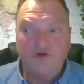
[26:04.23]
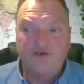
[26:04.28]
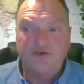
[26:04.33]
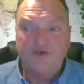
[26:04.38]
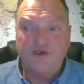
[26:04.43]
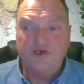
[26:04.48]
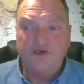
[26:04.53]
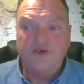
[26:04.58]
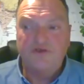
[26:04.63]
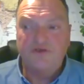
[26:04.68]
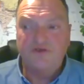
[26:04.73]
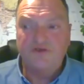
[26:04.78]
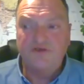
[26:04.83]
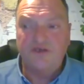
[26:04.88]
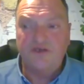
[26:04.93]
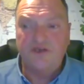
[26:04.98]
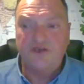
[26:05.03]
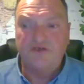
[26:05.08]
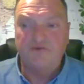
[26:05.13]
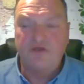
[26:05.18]
her to
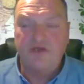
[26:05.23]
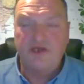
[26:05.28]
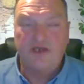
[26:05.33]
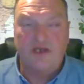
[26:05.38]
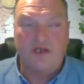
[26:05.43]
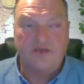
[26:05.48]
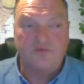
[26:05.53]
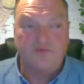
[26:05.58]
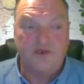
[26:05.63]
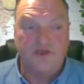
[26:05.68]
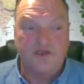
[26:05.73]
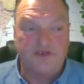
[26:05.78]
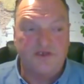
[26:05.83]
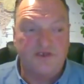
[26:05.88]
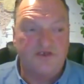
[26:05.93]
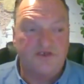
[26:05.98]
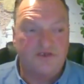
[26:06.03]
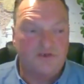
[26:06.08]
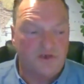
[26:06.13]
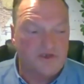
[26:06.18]
suddenly realise what I
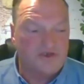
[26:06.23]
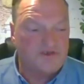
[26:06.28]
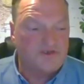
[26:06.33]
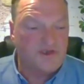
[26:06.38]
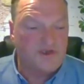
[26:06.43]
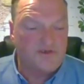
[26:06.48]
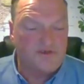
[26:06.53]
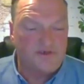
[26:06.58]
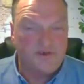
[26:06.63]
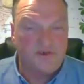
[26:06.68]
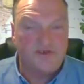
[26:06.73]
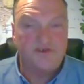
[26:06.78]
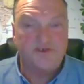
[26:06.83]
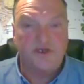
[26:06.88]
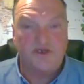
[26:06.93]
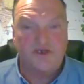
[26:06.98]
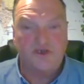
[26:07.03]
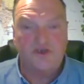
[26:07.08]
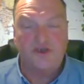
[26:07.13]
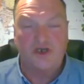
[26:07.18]
did do. I started a
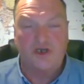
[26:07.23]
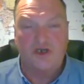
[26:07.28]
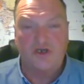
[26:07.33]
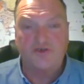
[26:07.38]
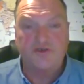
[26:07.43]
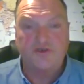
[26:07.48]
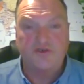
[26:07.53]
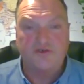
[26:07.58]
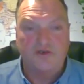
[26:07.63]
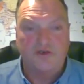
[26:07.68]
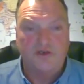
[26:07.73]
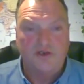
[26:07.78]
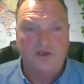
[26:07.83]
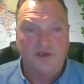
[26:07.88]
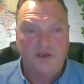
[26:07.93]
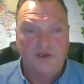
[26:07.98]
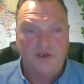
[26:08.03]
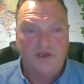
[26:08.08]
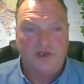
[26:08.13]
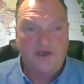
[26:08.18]
star chart,
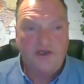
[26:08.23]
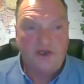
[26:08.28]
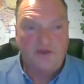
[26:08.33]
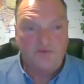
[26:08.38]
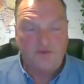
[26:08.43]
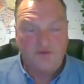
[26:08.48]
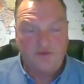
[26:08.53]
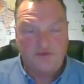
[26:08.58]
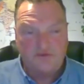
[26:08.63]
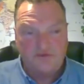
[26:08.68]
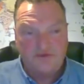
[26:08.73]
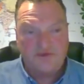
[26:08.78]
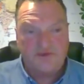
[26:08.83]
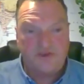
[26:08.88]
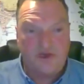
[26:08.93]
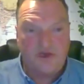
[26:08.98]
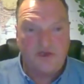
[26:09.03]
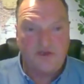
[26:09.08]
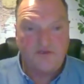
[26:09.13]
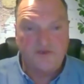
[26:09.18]
and I put some
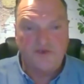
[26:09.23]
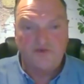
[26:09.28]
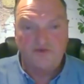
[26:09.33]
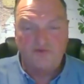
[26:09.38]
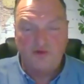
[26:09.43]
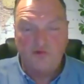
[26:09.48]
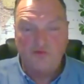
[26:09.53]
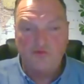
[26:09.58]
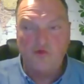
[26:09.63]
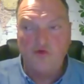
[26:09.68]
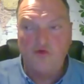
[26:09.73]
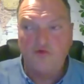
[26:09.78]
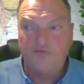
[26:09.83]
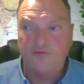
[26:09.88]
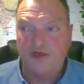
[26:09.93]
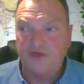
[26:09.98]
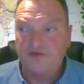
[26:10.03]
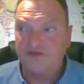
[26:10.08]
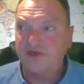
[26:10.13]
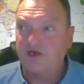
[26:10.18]
stars in to reward
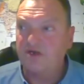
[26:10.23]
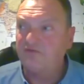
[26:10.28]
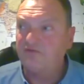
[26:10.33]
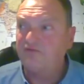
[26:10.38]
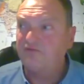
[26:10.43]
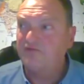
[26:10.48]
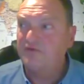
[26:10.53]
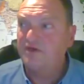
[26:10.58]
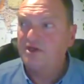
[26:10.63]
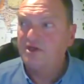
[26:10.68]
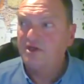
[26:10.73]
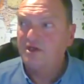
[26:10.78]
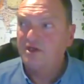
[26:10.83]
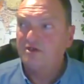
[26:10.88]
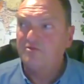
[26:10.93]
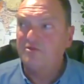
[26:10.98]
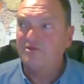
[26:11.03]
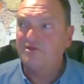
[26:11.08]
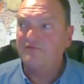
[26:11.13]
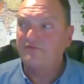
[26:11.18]
myself
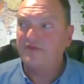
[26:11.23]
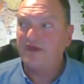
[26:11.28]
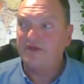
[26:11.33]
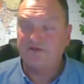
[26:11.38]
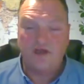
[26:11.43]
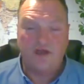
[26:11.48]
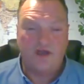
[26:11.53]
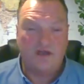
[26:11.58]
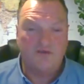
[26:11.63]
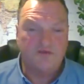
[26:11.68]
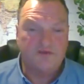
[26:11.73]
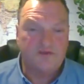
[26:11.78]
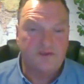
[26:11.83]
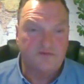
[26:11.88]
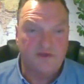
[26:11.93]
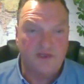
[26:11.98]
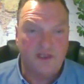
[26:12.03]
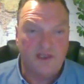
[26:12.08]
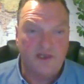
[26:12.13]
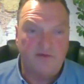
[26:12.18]
with the fact that I was
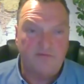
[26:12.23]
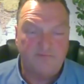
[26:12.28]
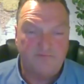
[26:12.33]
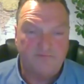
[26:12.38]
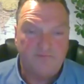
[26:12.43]
giving up.